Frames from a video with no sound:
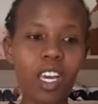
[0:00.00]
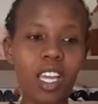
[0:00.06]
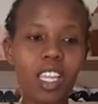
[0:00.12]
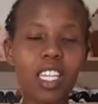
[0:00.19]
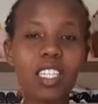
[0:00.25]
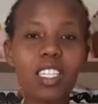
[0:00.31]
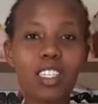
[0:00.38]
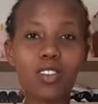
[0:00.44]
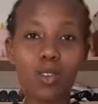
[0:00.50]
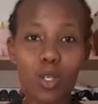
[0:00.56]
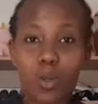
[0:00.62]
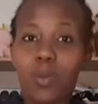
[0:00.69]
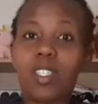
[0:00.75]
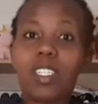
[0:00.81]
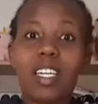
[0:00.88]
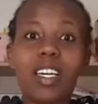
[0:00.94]
this is not
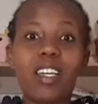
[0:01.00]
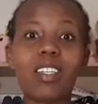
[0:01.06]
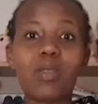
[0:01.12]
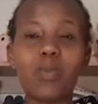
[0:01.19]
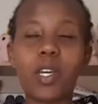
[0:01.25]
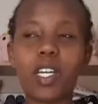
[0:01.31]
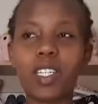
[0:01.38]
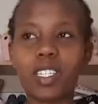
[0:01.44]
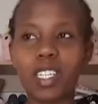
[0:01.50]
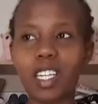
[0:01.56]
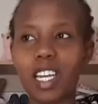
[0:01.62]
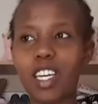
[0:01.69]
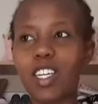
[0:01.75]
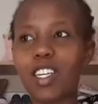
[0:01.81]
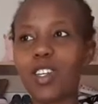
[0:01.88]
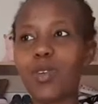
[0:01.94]
what I expected.
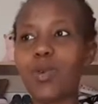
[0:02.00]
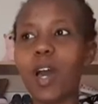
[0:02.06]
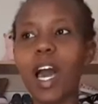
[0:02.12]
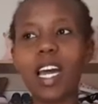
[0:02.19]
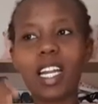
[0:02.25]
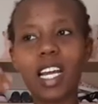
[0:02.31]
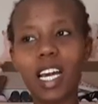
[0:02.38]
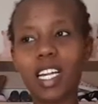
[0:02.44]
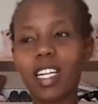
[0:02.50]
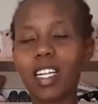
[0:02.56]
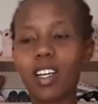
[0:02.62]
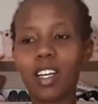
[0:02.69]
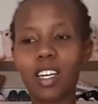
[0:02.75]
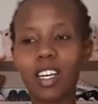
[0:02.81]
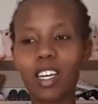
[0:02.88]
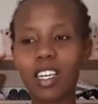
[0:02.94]
Like, you had an
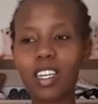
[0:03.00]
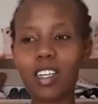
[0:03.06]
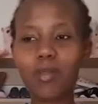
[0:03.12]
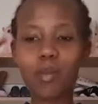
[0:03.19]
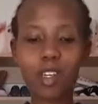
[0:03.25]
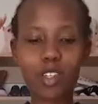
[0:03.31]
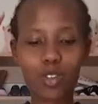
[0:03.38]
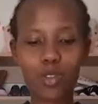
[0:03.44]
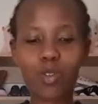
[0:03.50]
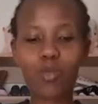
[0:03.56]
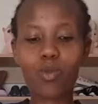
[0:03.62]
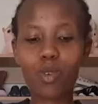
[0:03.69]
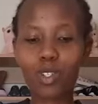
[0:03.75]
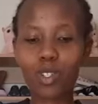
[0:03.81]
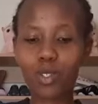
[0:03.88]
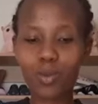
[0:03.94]
image of
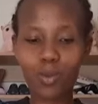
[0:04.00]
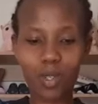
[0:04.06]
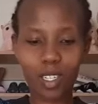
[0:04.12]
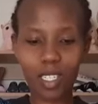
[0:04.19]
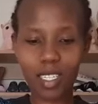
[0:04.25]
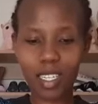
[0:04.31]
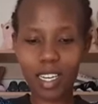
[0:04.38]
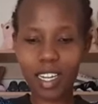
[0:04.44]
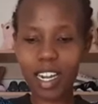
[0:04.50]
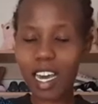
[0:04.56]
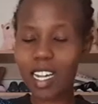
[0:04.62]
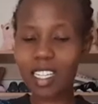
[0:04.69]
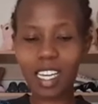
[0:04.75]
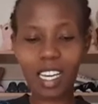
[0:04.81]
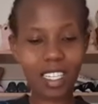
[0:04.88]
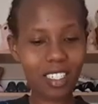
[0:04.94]
what you wanted,
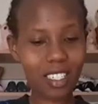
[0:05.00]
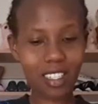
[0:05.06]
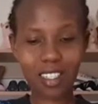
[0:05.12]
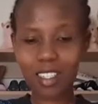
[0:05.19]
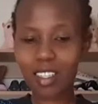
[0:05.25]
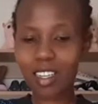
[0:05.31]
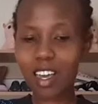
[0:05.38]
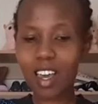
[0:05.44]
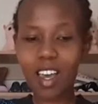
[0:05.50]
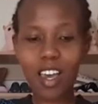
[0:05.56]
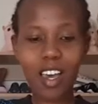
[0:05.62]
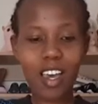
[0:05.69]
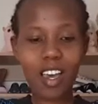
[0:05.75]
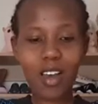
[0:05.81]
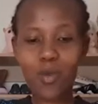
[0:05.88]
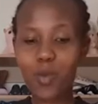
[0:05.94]
and that's just
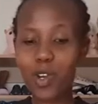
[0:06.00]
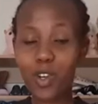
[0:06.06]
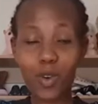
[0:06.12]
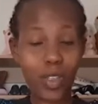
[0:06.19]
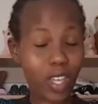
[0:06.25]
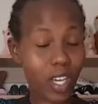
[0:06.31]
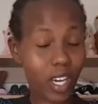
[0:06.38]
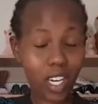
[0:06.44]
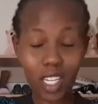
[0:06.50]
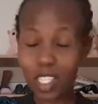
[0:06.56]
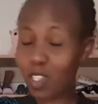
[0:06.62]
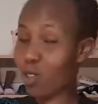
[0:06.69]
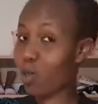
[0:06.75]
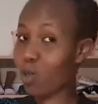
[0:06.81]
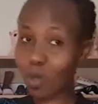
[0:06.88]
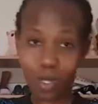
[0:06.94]
when you're there, it's
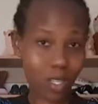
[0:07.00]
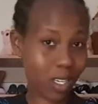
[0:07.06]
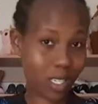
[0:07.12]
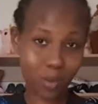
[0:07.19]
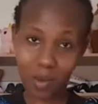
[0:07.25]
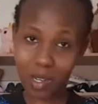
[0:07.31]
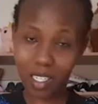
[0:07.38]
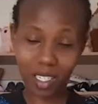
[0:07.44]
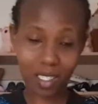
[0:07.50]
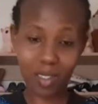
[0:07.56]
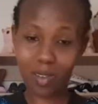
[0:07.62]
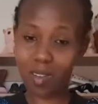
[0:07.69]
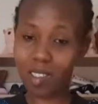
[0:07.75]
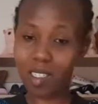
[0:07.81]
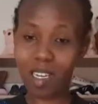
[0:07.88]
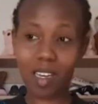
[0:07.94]
not what you expected. So I
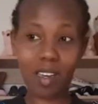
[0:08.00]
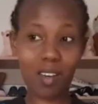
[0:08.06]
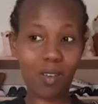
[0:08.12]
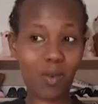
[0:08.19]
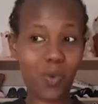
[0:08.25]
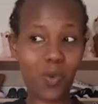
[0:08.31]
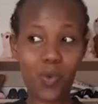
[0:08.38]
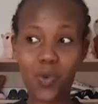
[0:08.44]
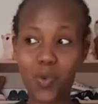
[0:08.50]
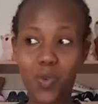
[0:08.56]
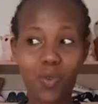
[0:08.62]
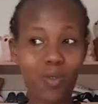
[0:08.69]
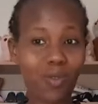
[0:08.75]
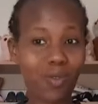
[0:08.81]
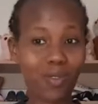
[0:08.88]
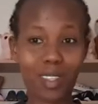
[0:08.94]
was like, oh,
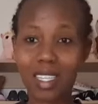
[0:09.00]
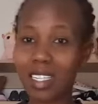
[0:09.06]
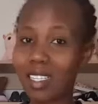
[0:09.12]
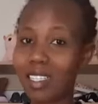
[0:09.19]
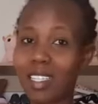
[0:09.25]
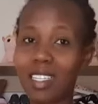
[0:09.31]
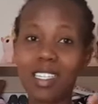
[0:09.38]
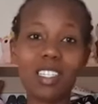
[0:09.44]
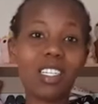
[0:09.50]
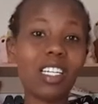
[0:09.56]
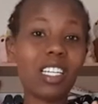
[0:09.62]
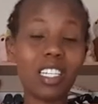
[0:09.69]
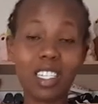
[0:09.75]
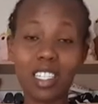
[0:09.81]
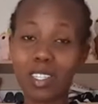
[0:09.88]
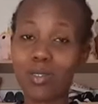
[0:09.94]
this really
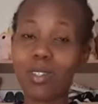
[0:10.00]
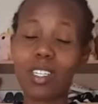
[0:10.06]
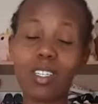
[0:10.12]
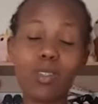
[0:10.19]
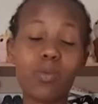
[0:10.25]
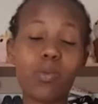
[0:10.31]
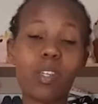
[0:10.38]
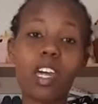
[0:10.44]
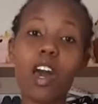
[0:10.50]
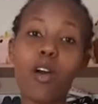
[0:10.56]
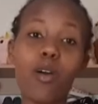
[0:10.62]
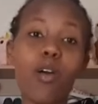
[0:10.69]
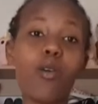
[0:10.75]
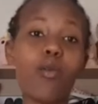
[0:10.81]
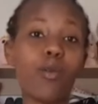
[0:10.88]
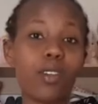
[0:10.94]
resonates with how
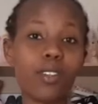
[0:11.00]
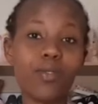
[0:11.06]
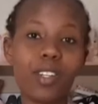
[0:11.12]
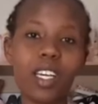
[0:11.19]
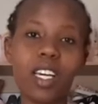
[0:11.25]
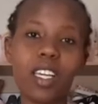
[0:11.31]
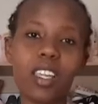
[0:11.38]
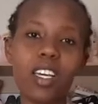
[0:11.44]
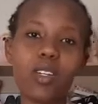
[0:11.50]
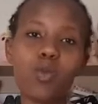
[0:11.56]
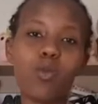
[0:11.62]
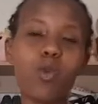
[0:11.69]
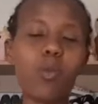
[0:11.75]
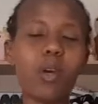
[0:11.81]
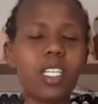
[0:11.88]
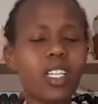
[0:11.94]
I was feeling at that
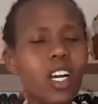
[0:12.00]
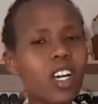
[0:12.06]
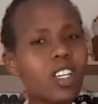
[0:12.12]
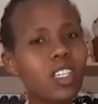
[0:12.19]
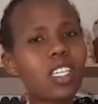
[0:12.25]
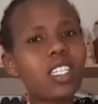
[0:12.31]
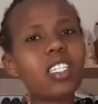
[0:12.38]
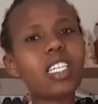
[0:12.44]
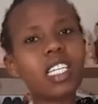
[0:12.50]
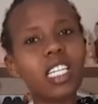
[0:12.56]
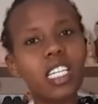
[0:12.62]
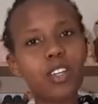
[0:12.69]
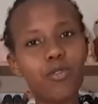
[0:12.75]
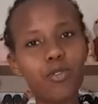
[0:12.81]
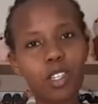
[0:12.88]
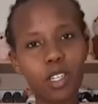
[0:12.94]
moment. So it really
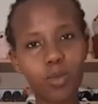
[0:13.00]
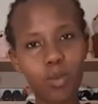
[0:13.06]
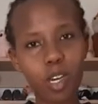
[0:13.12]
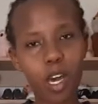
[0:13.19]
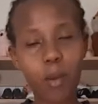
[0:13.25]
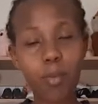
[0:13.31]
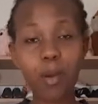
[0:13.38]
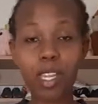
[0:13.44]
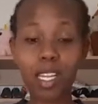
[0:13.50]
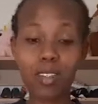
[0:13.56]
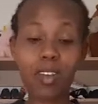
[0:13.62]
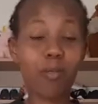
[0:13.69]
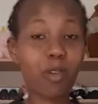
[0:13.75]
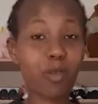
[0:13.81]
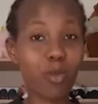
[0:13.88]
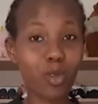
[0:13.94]
lifted me up, and that's why
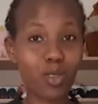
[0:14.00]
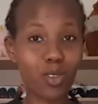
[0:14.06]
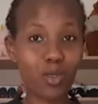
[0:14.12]
I'm able to